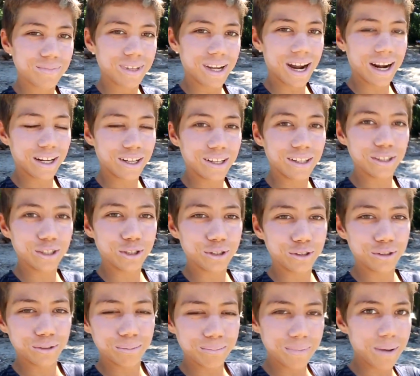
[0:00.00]
kind of a
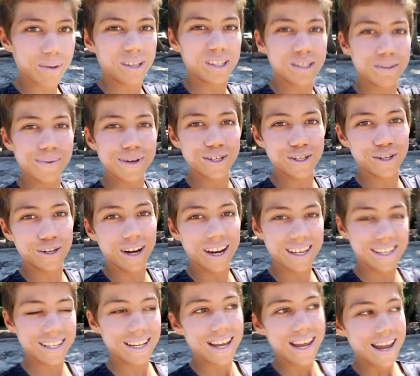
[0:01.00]
little, maybe a smidge
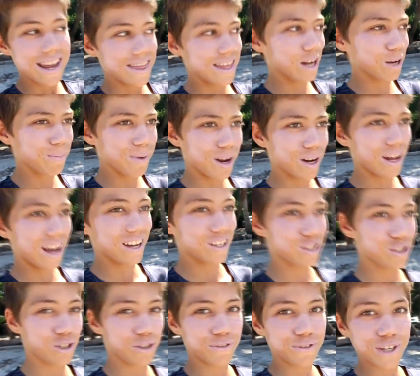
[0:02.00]
crazy, and that'll be on
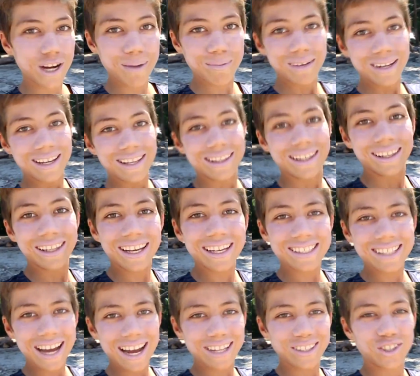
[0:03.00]
iSurf Tribe. The
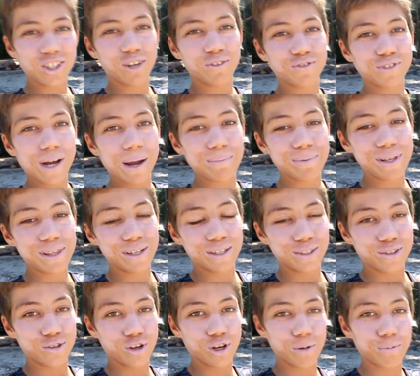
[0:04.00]
link to iSurf Tribe's in the
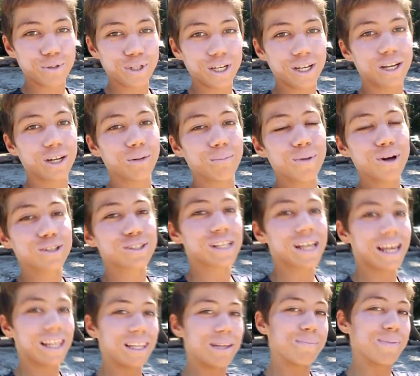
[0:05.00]
description, and it'll most
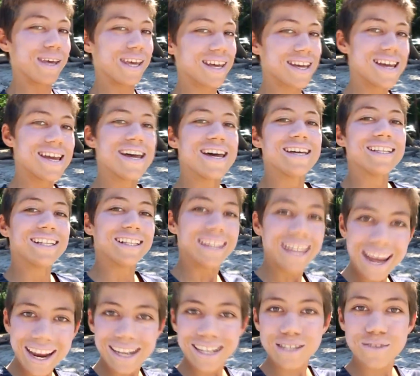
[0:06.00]
likely be the
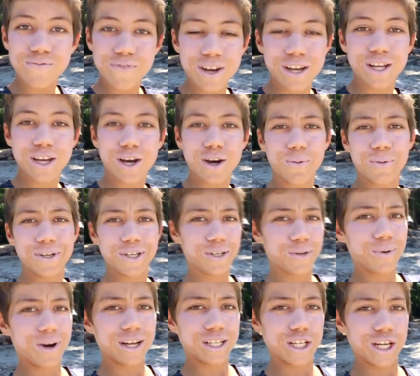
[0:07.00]
latest video when
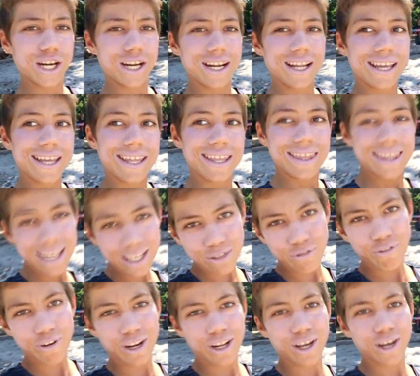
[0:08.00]
you're watching this
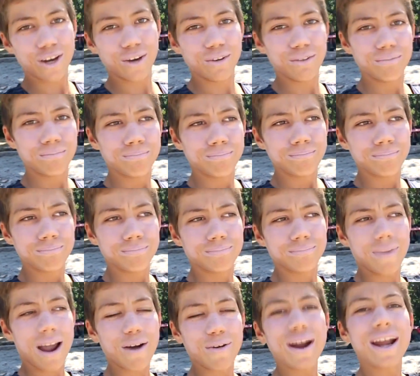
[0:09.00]
video
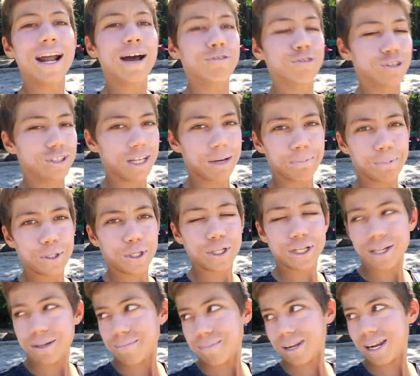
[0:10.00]
right after it's
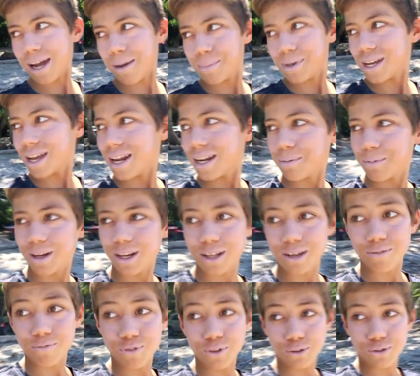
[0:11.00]
uploaded, and I'm gonna end up
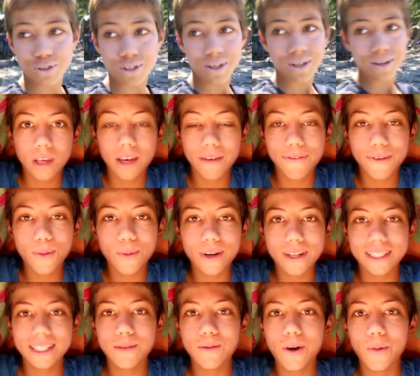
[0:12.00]
getting confused. If you
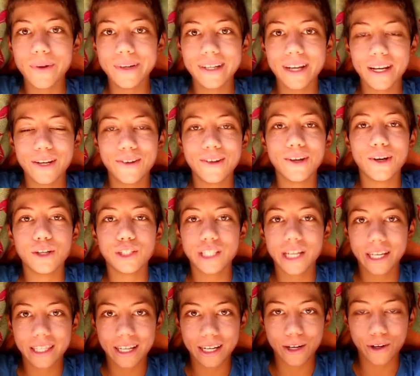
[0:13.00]
want to see what we did, you can go
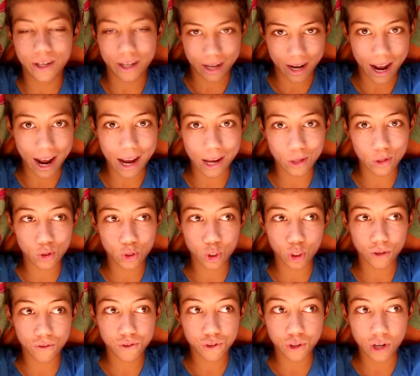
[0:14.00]
check that out on
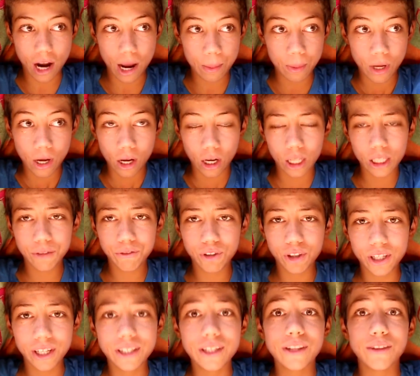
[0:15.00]
iSurf Tribe. I'll leave the
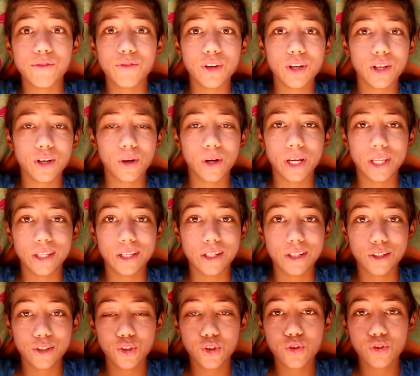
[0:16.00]
link to the video in the
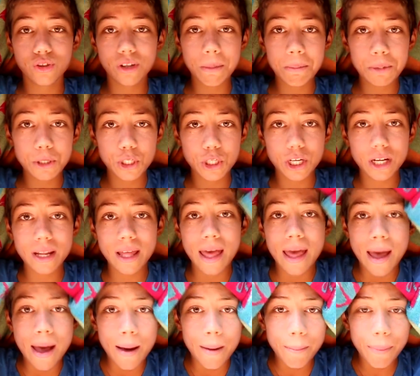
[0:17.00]
description.
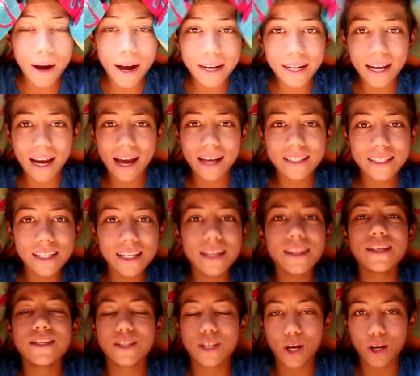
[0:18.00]
But see
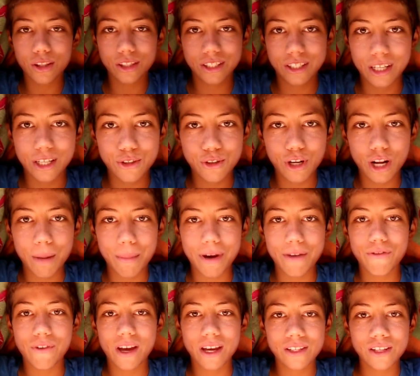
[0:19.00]
all this sunscreen on
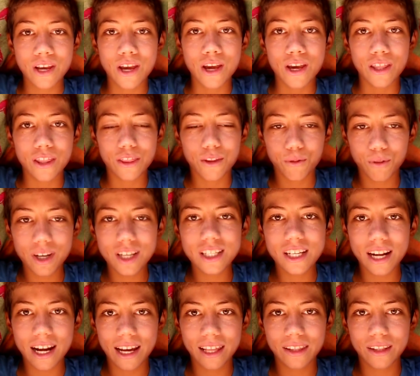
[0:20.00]
my face? The
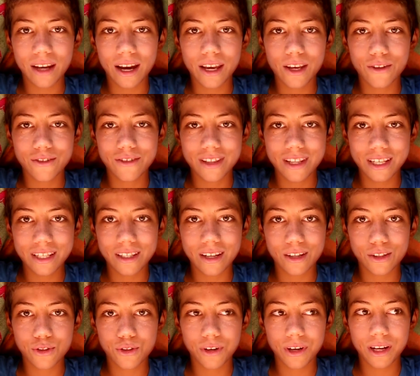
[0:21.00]
reason I use this
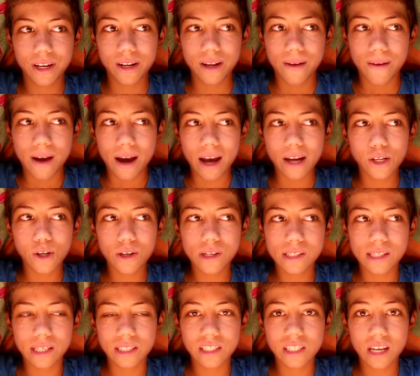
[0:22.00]
sunscreen, I
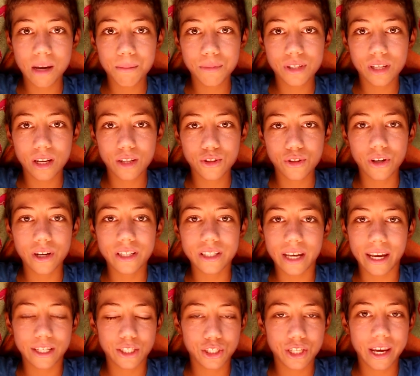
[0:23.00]
noticed that some sunscreens
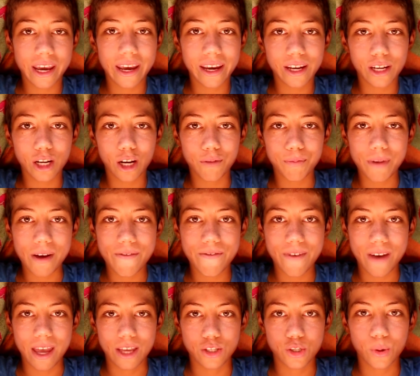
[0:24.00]
I just can't get off my
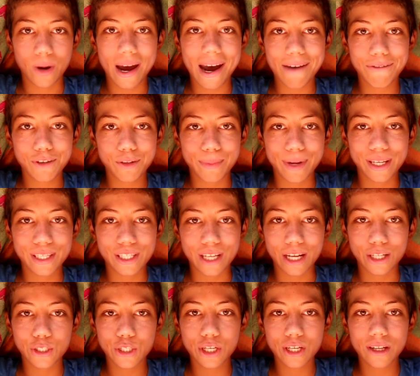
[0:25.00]
face. So after my
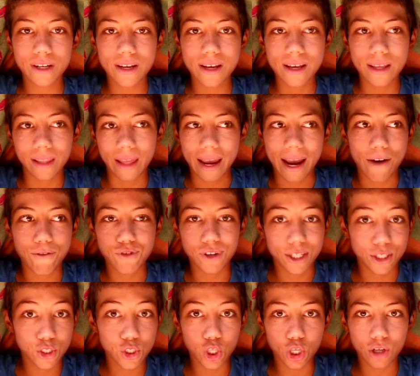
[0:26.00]
session, like after
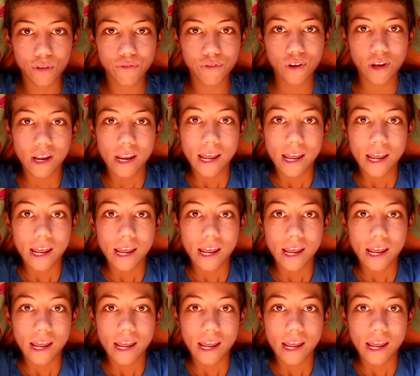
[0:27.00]
I surf,